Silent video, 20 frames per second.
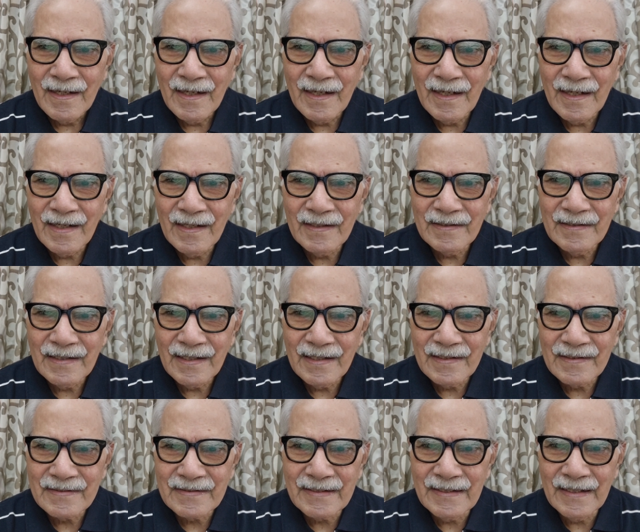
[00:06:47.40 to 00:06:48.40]

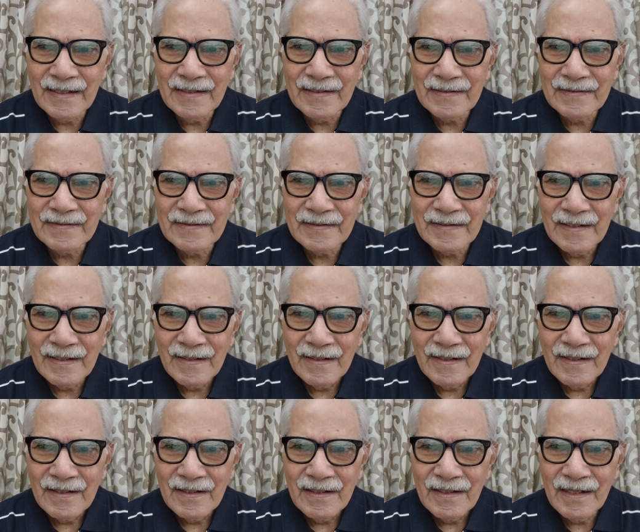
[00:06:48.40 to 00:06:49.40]
their skills,
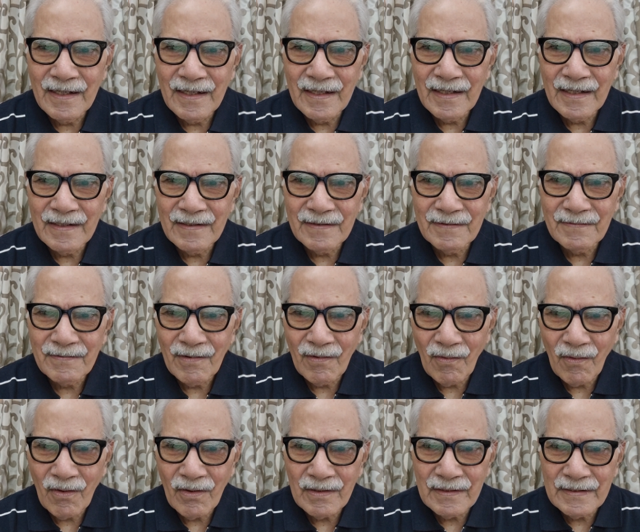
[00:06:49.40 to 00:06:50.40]

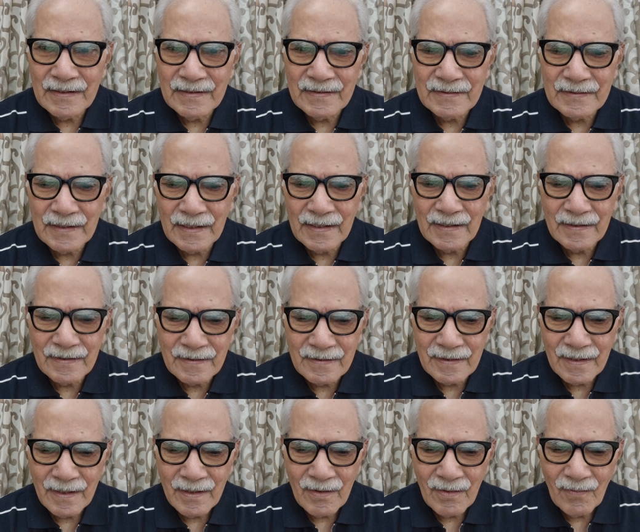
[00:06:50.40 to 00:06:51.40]
all these things
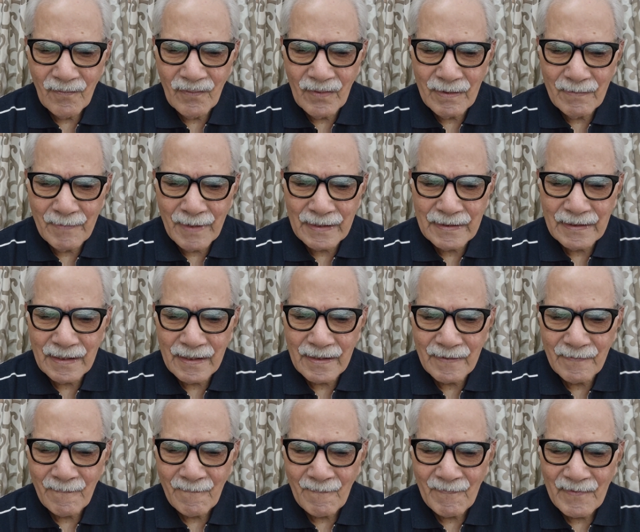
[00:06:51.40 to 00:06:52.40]
will
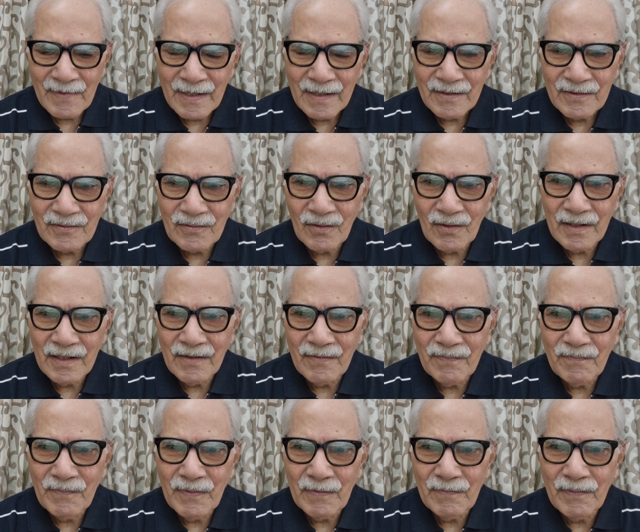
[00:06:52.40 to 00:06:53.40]
matter. So if
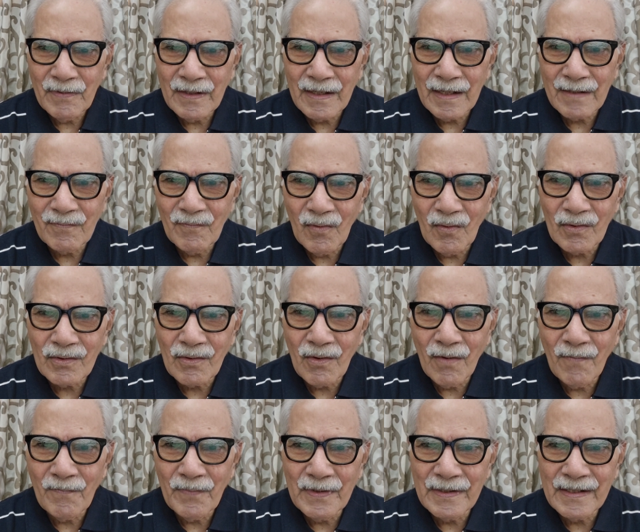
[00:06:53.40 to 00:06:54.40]
people are more
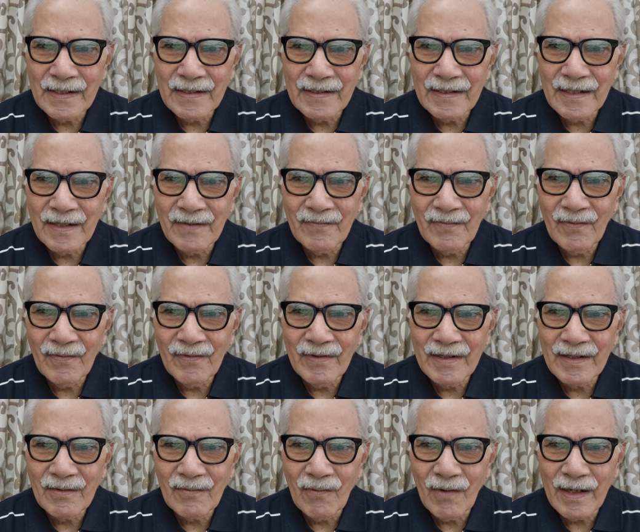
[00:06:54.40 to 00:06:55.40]
competent, then we will
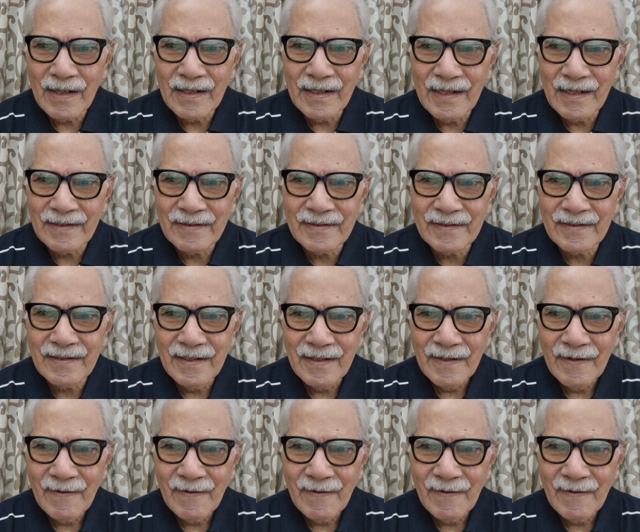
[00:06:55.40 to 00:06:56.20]
require less